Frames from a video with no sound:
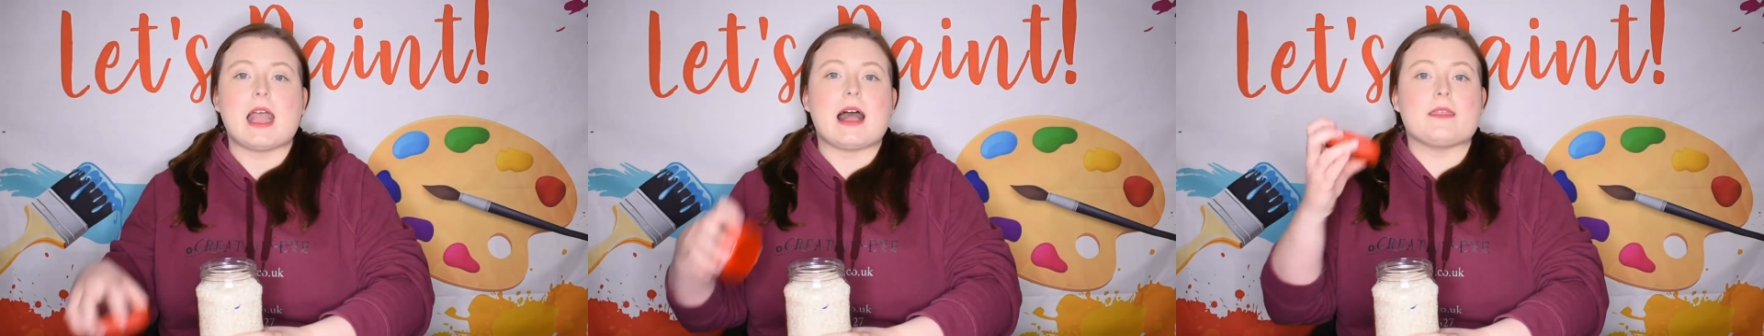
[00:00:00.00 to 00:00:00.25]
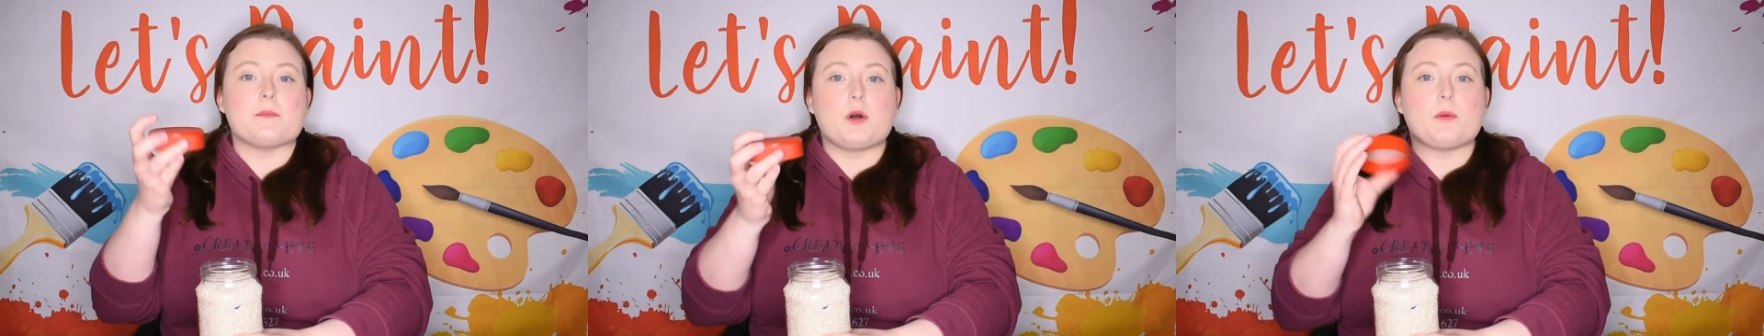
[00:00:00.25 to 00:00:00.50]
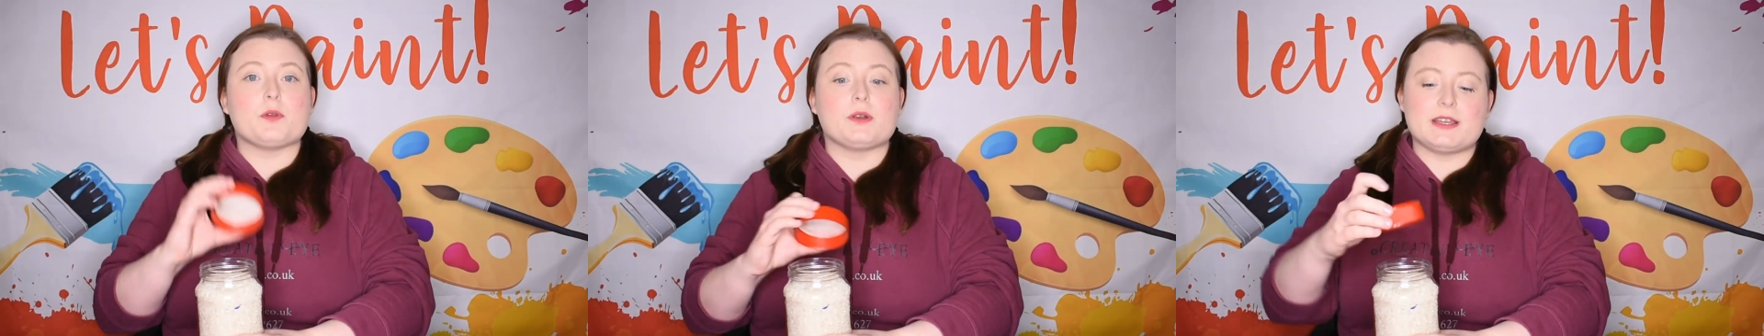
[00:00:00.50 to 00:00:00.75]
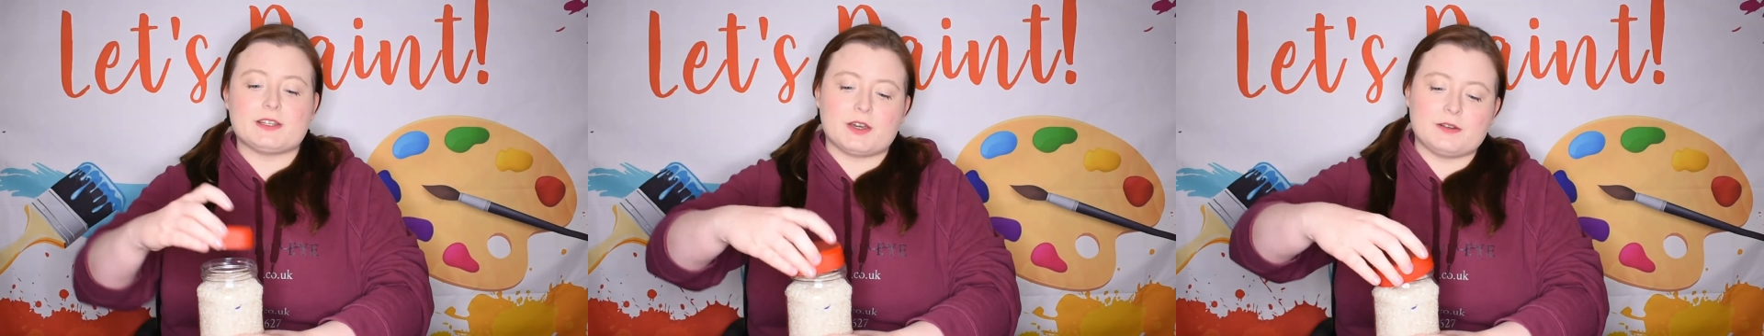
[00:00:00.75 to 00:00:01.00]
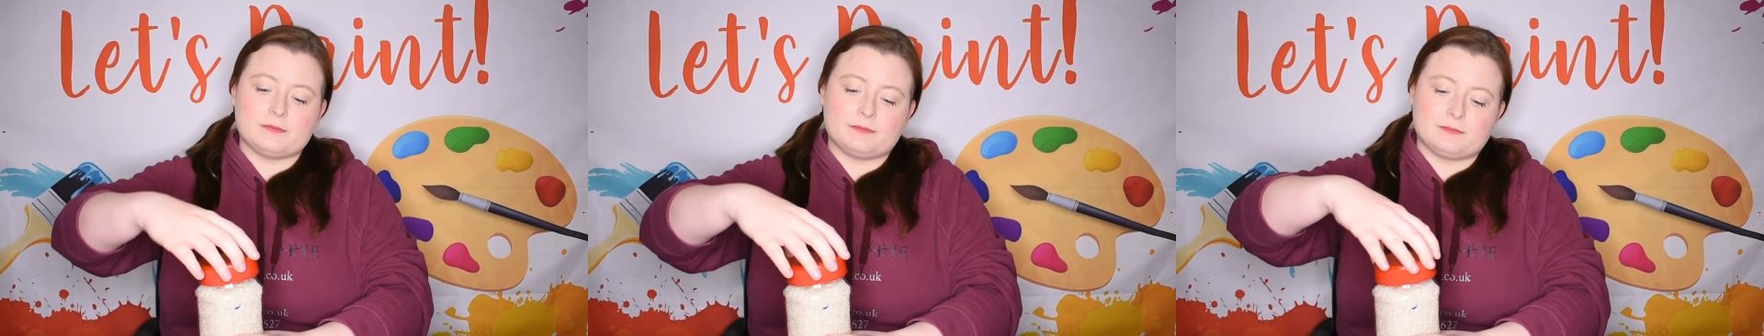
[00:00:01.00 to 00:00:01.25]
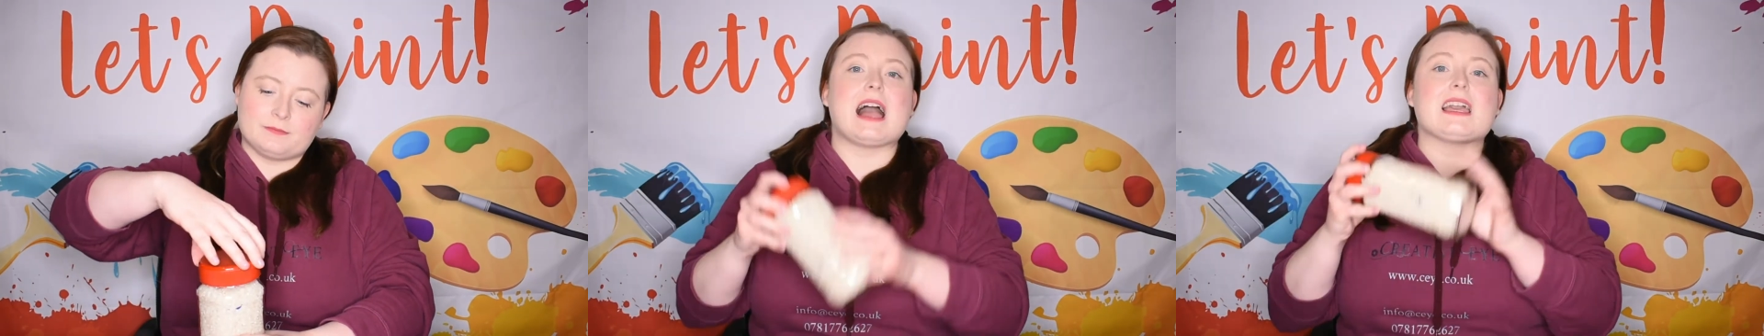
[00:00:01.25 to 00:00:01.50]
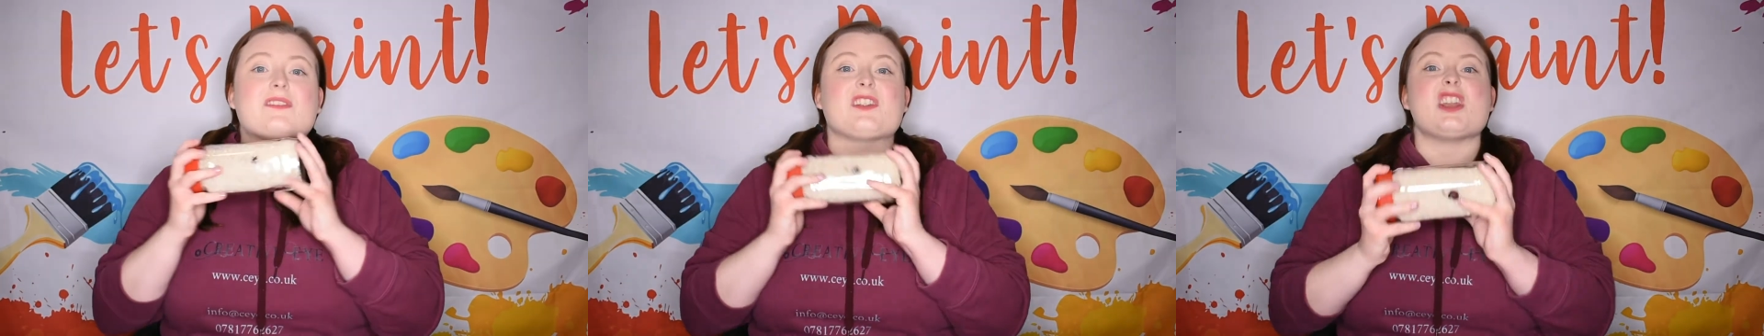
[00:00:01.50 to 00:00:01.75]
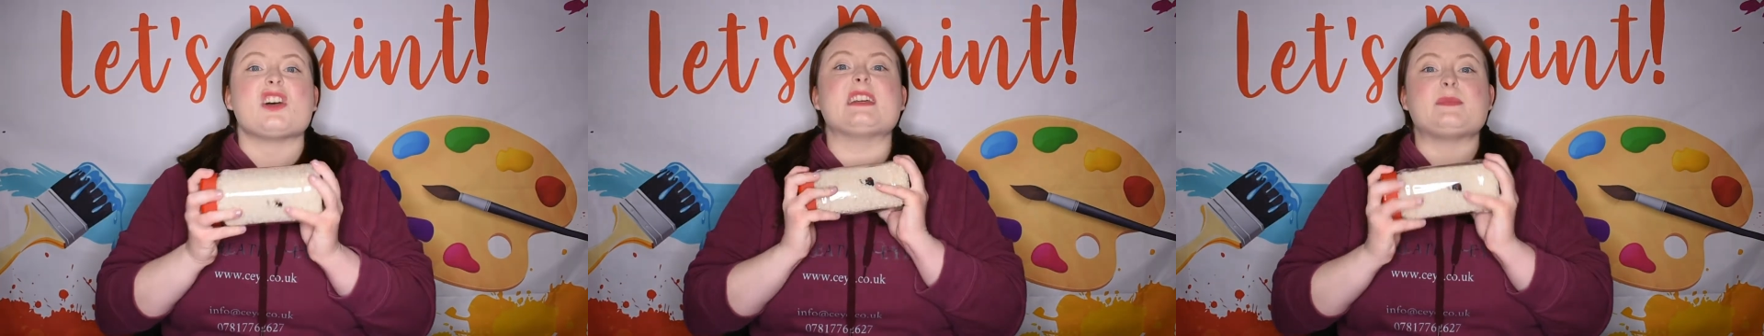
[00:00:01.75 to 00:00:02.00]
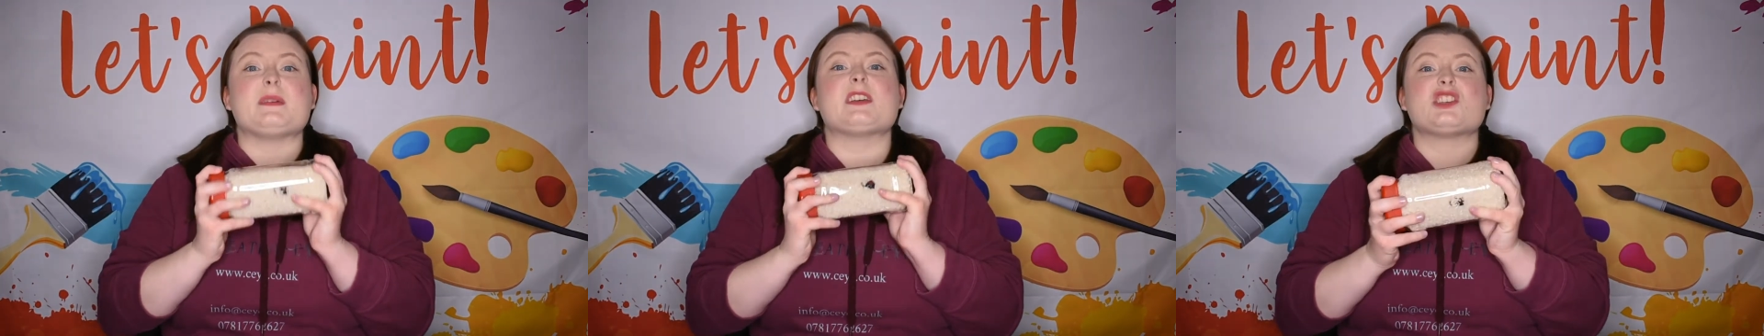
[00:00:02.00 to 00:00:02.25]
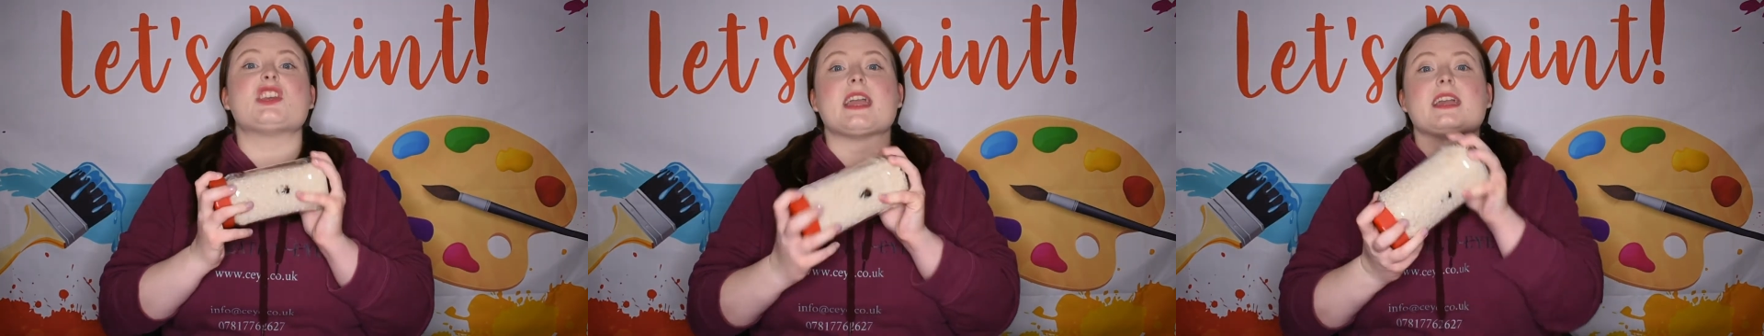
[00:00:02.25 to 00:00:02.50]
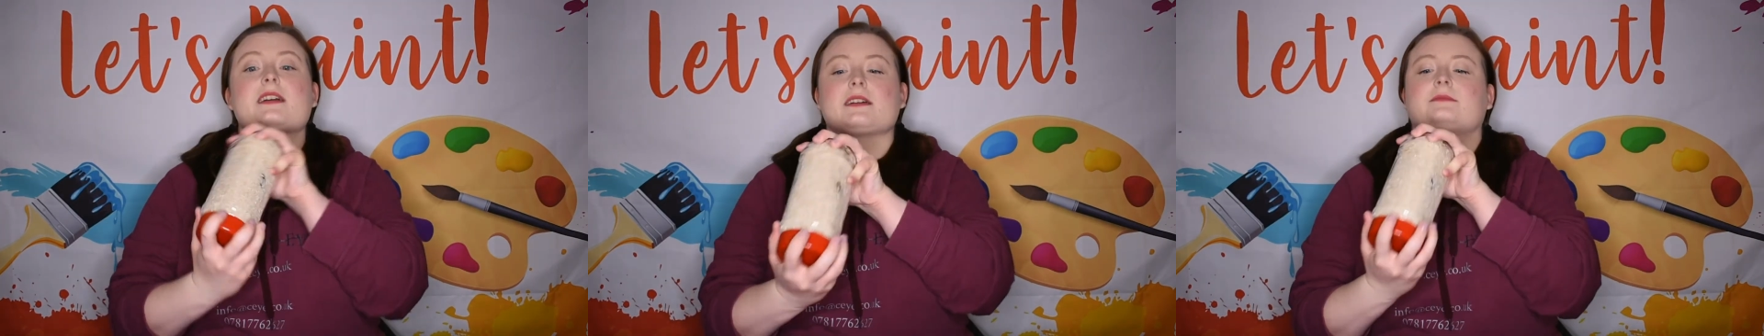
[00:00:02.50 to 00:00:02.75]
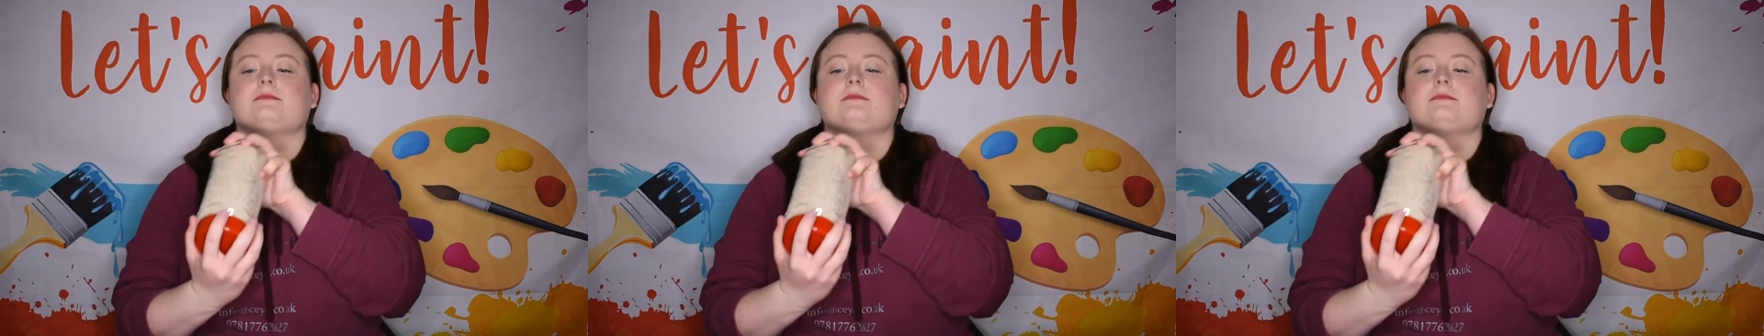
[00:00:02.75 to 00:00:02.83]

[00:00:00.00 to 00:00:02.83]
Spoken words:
And then pop your lid on and give it a nice big shake.